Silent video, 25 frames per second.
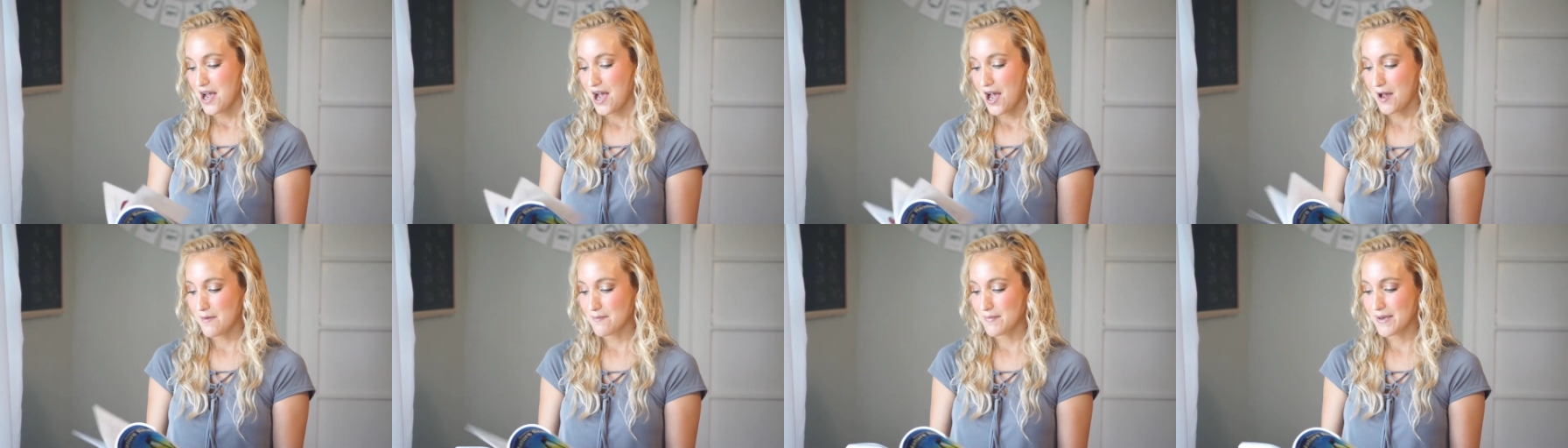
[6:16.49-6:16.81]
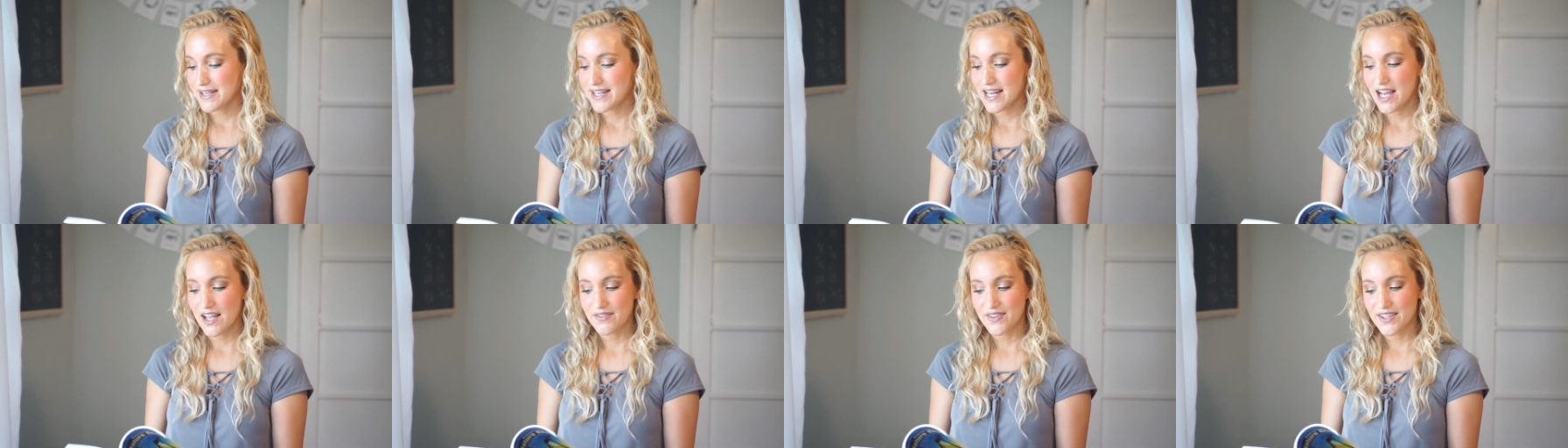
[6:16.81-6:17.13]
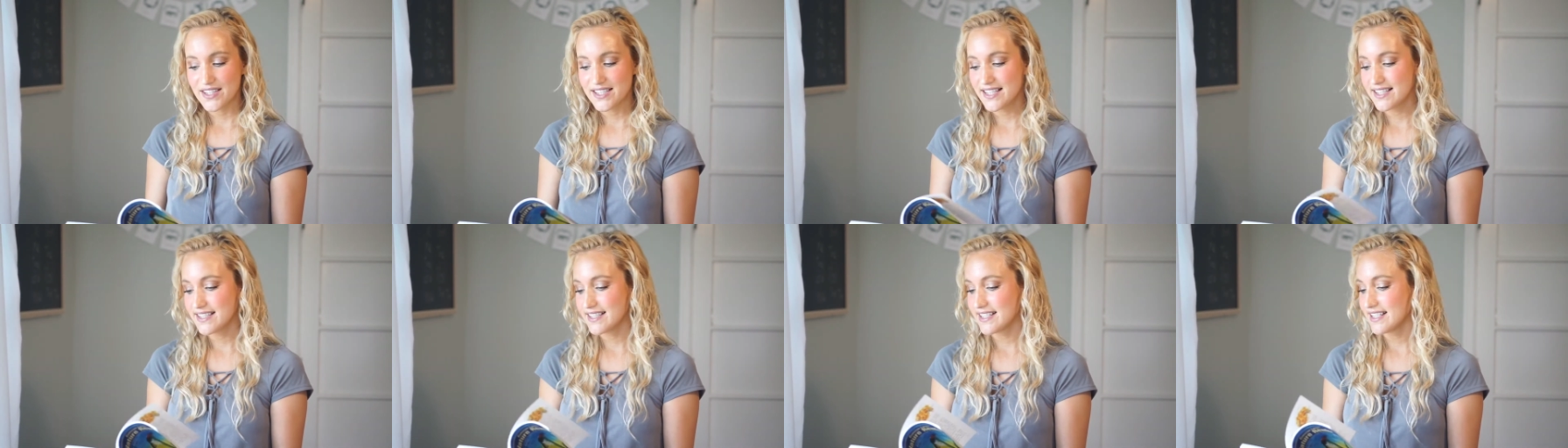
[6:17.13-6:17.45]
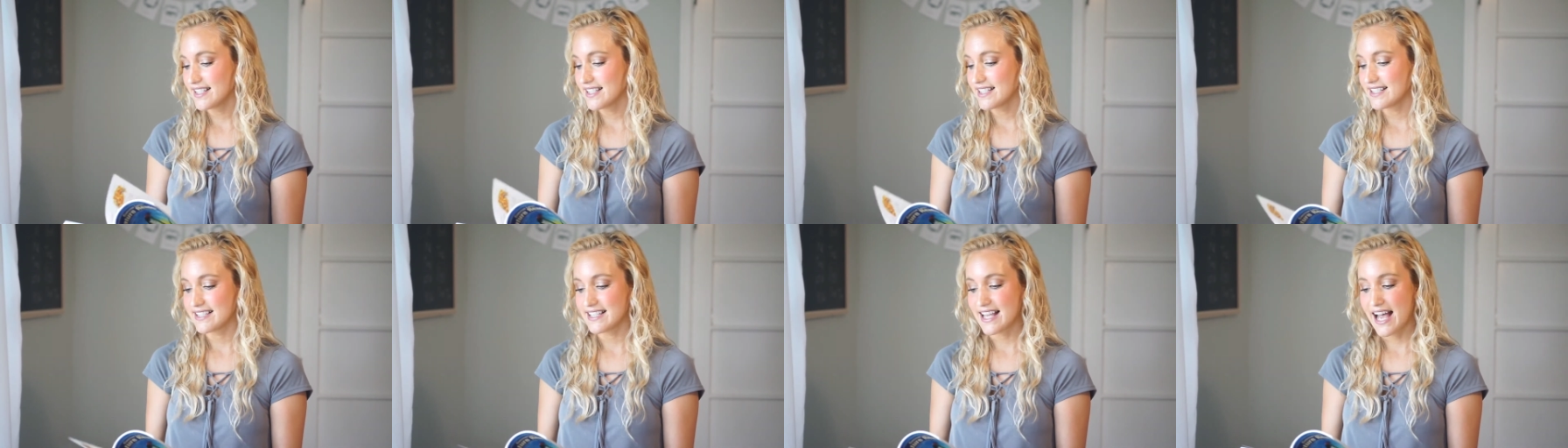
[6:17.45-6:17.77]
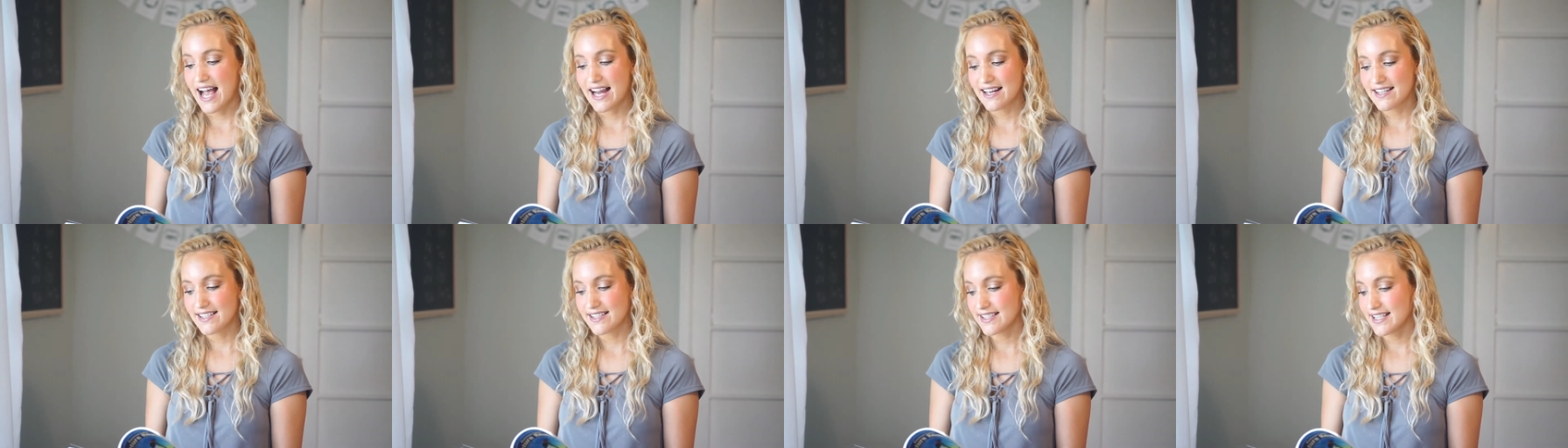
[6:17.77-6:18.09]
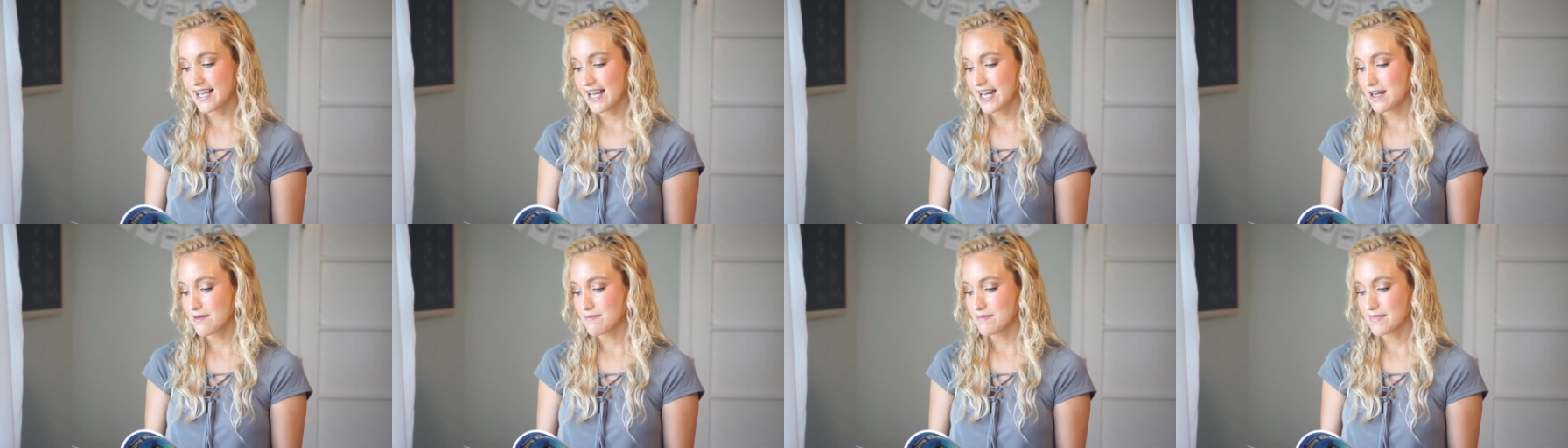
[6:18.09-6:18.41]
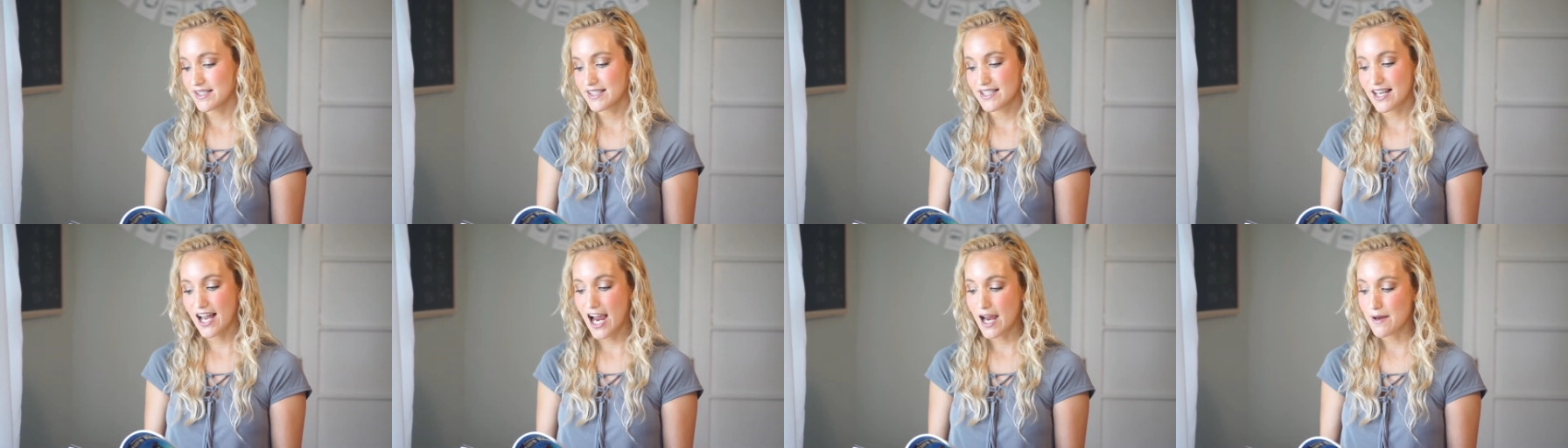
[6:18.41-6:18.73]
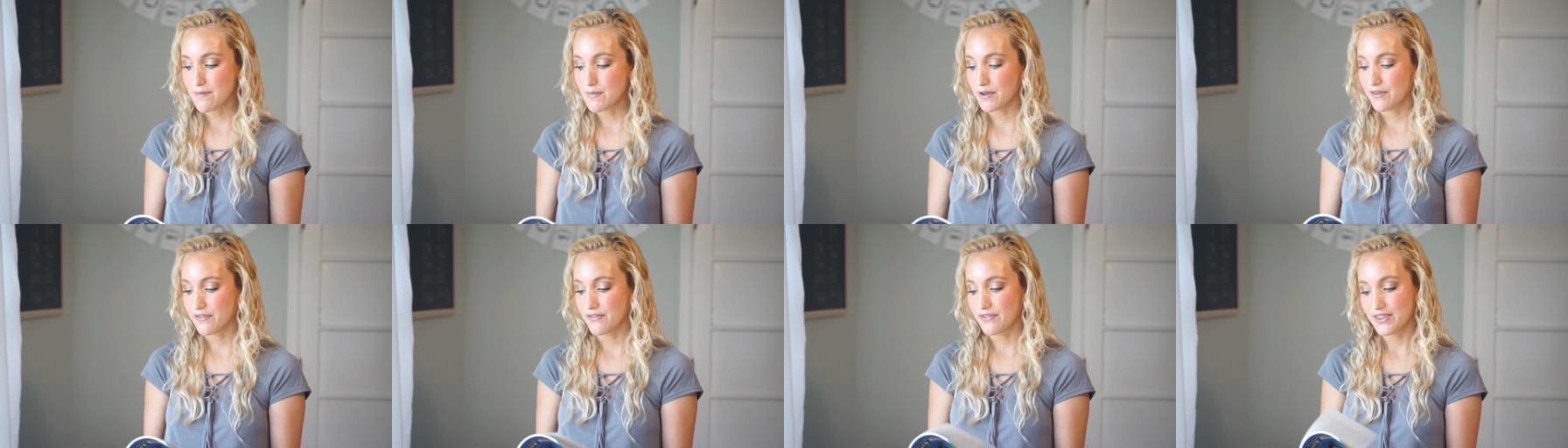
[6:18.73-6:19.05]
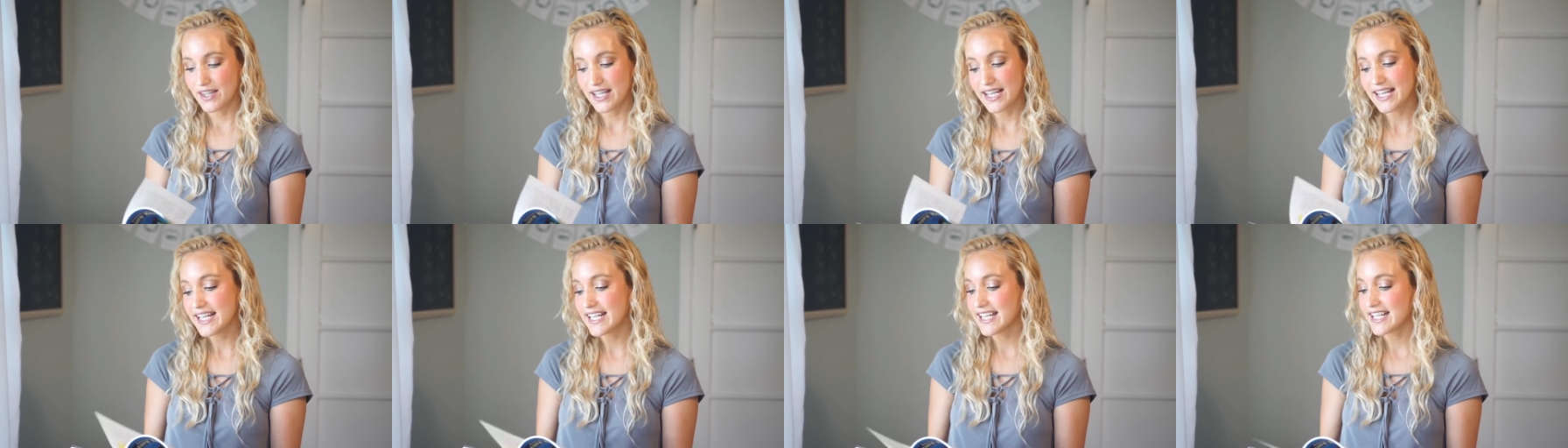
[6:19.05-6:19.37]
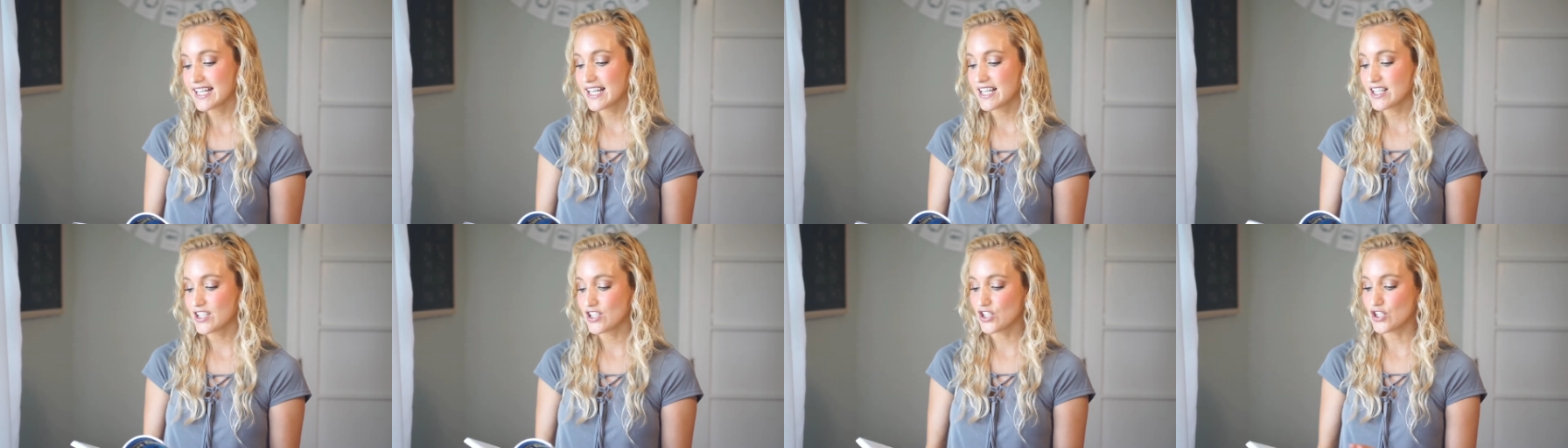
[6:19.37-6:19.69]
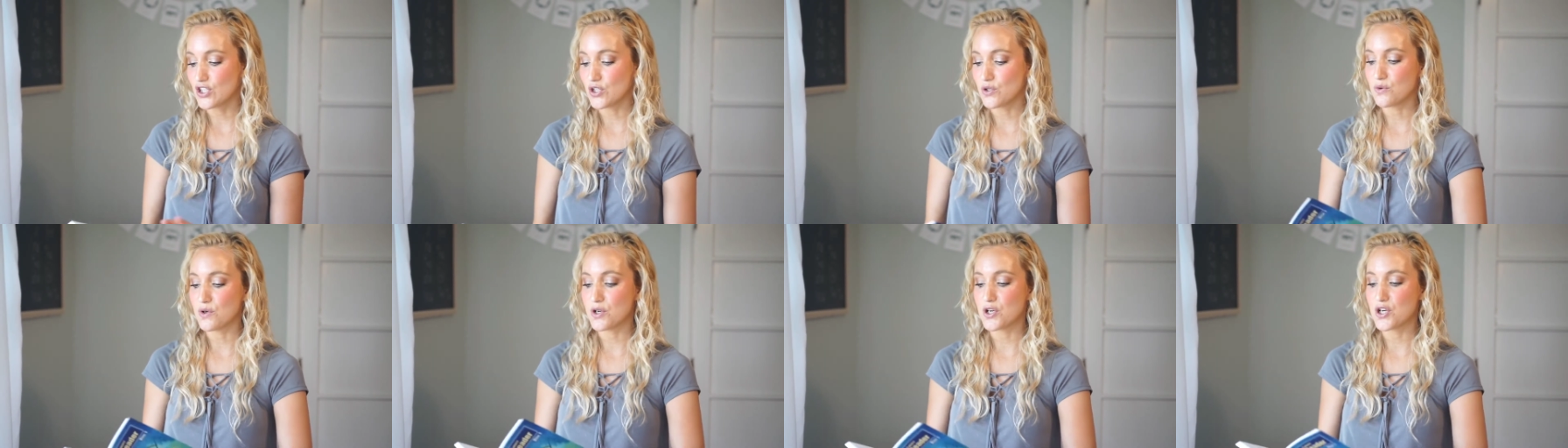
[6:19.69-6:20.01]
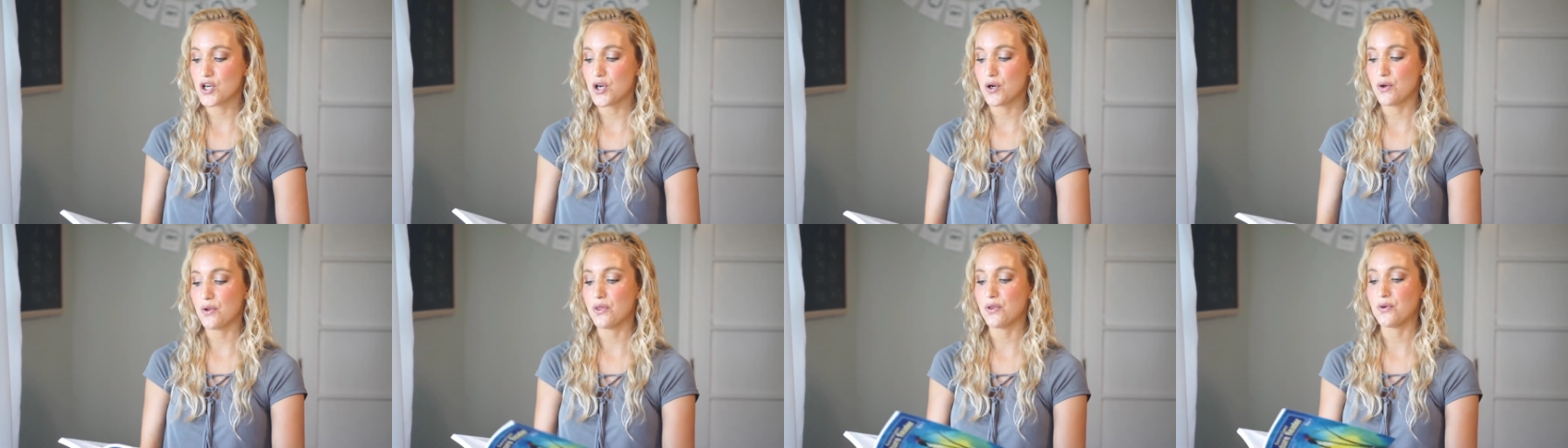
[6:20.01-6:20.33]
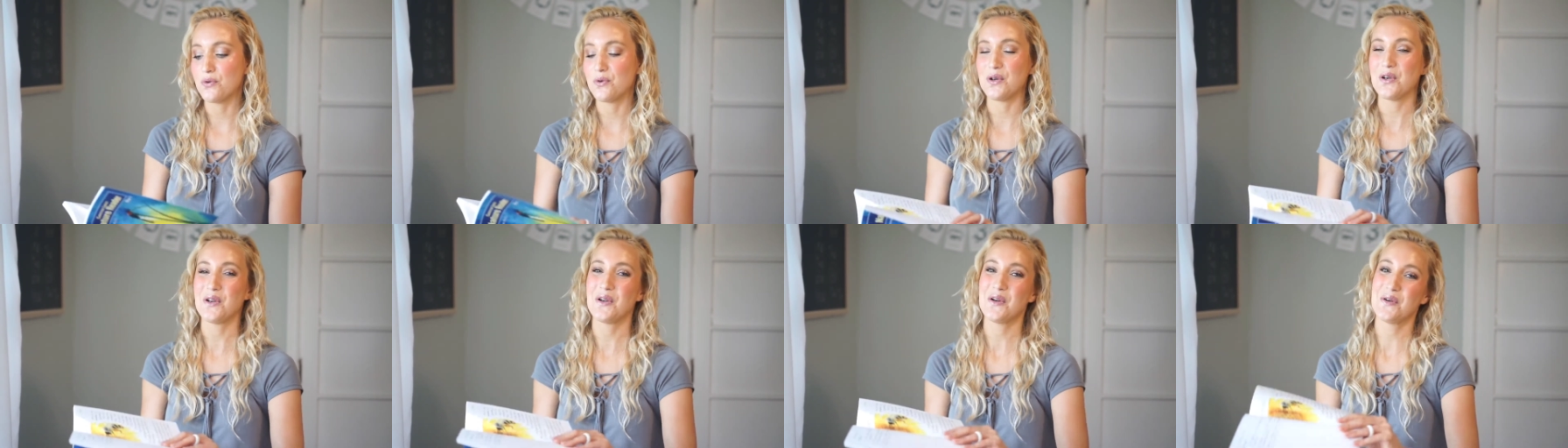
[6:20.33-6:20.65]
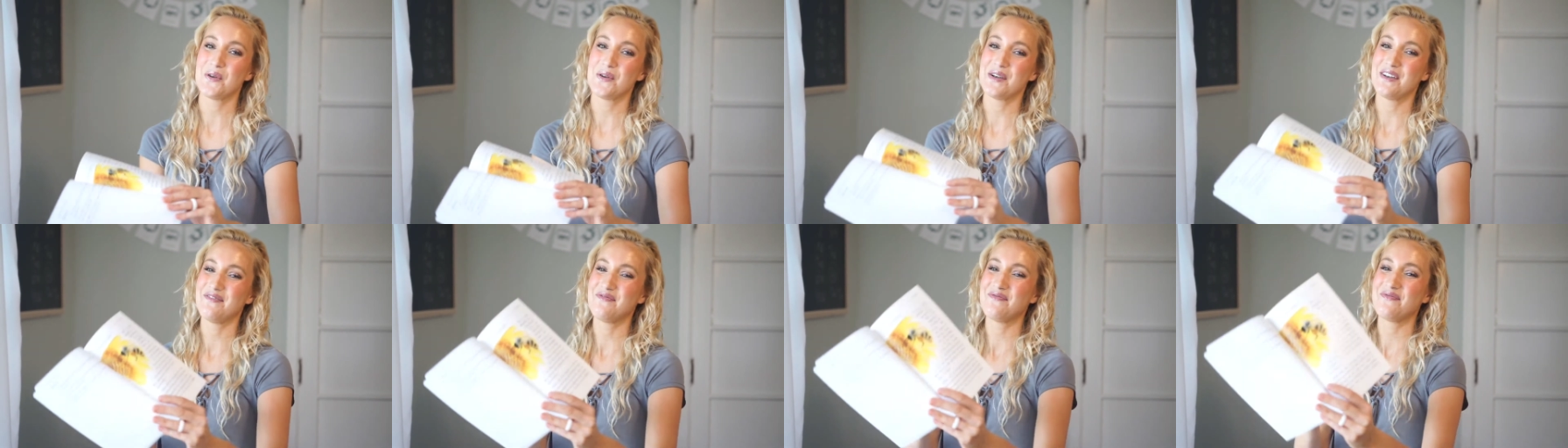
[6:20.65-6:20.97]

But yeah, this is the exact same type of thing. You go through,